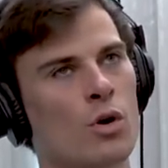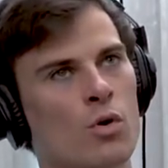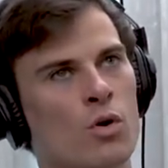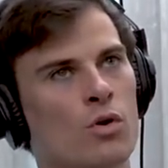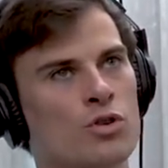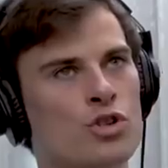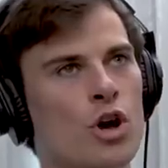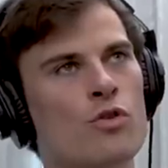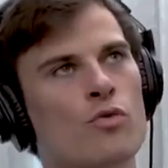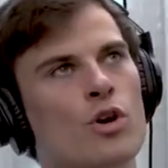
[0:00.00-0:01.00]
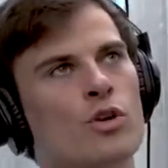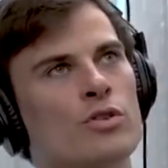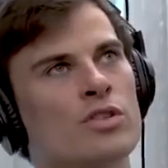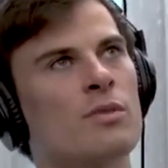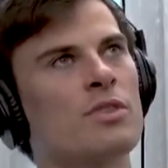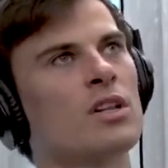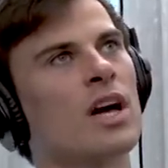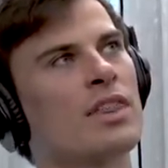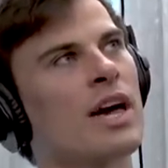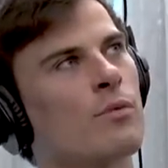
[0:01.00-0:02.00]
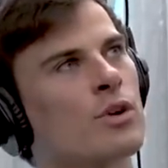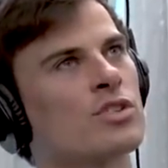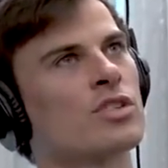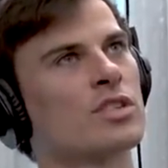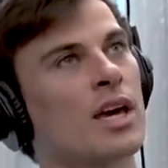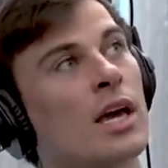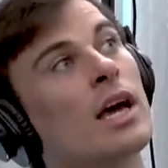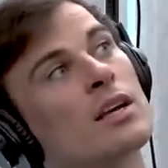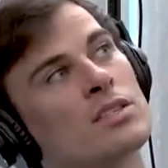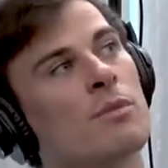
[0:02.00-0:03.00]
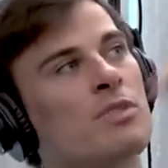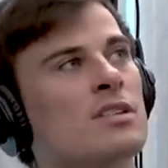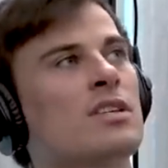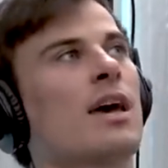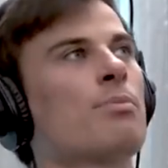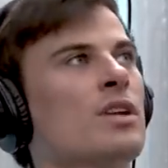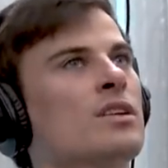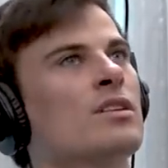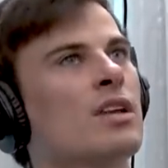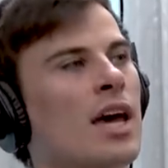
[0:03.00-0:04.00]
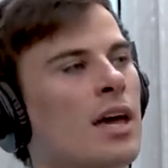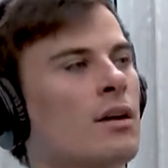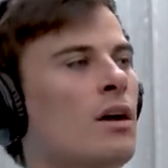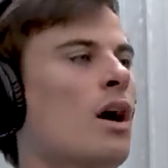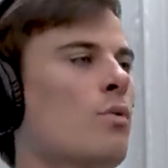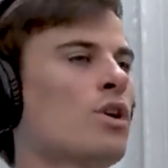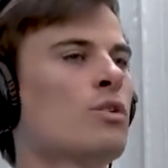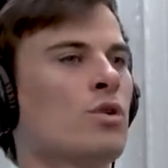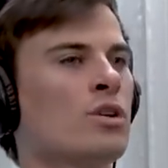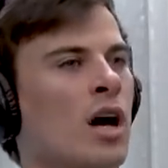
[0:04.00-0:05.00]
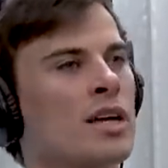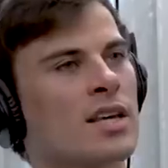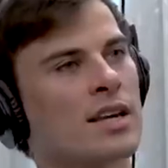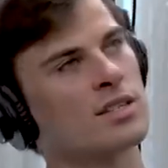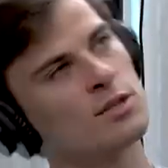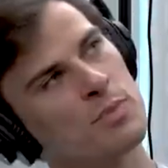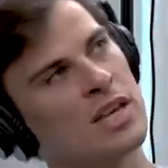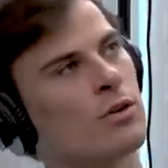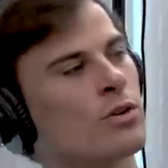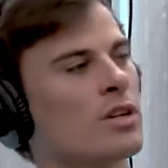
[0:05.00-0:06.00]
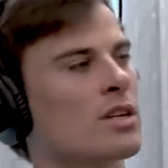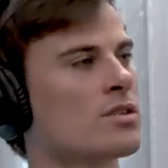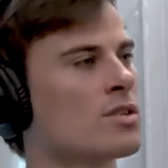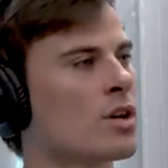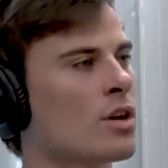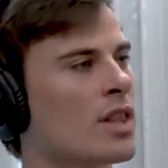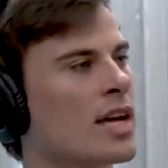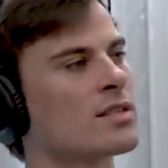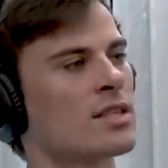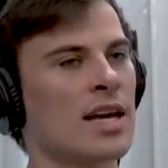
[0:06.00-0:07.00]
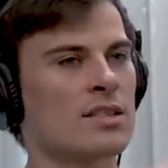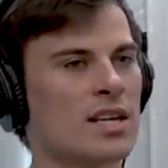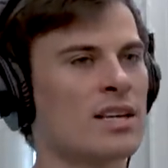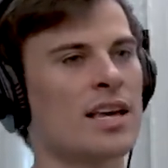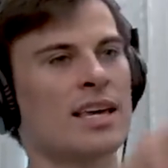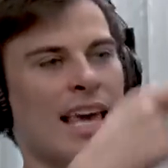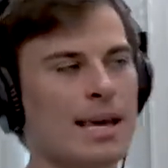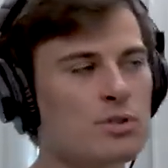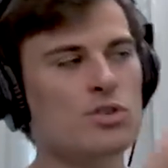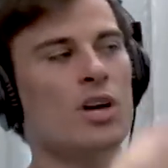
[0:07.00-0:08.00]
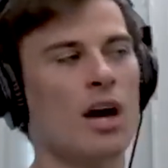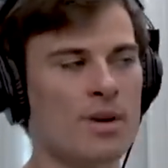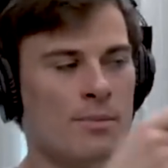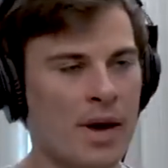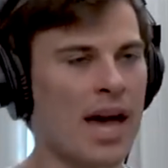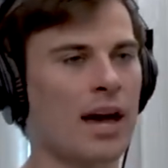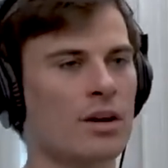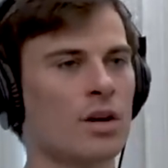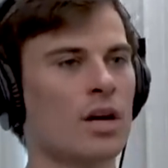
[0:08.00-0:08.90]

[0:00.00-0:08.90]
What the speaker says: or Joe Rogan or something like that, where it's just like, something's happening today. I wonder what Isaac's spin on it is. You know, it keeps you coming back.